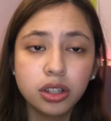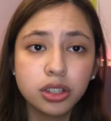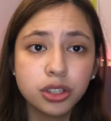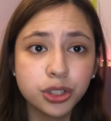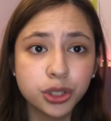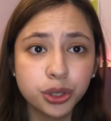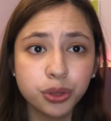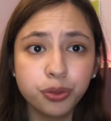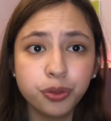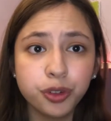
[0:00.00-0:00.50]

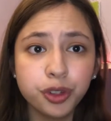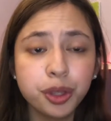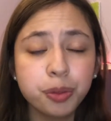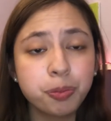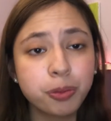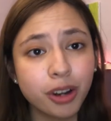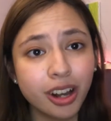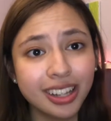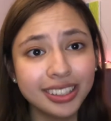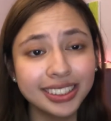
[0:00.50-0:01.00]
So for the
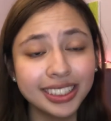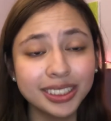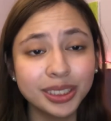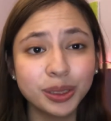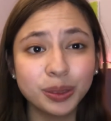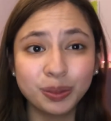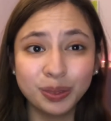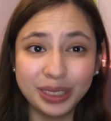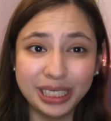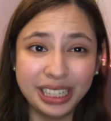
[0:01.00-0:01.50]
process
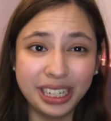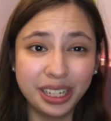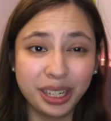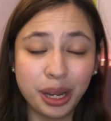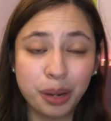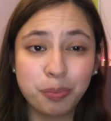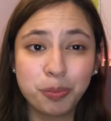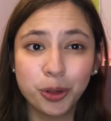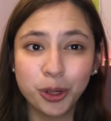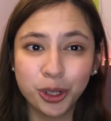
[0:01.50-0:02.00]
of leading
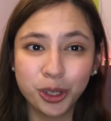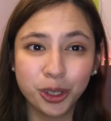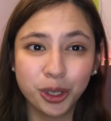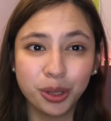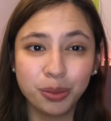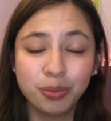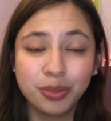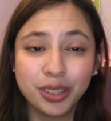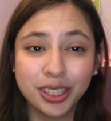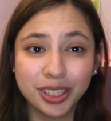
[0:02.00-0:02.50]
a book
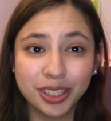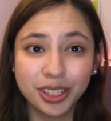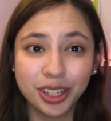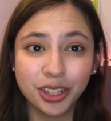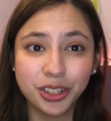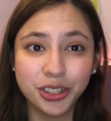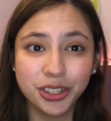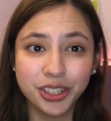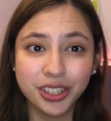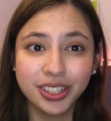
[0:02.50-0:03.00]
club
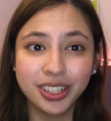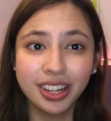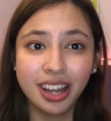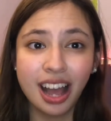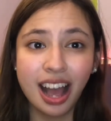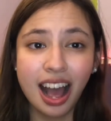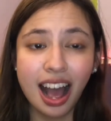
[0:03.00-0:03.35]
discussion,